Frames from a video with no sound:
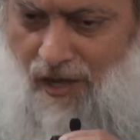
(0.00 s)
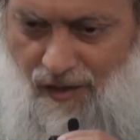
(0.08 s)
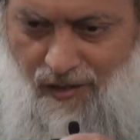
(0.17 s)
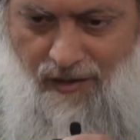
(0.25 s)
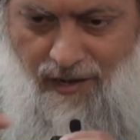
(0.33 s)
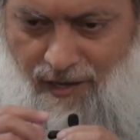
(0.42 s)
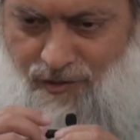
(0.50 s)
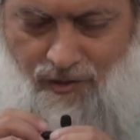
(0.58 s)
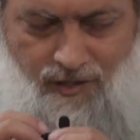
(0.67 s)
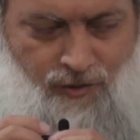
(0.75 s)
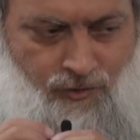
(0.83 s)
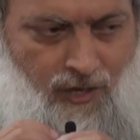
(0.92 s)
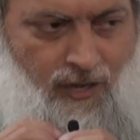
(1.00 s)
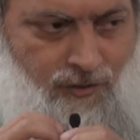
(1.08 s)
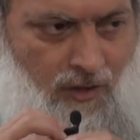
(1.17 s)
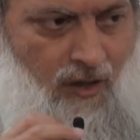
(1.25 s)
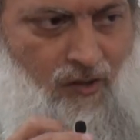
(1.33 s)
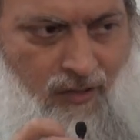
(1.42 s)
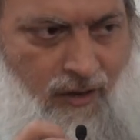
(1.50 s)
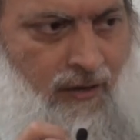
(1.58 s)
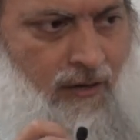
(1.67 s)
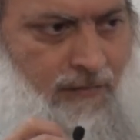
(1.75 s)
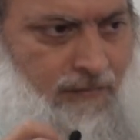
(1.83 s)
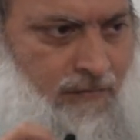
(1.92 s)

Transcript: the adhan. It's asar adhan.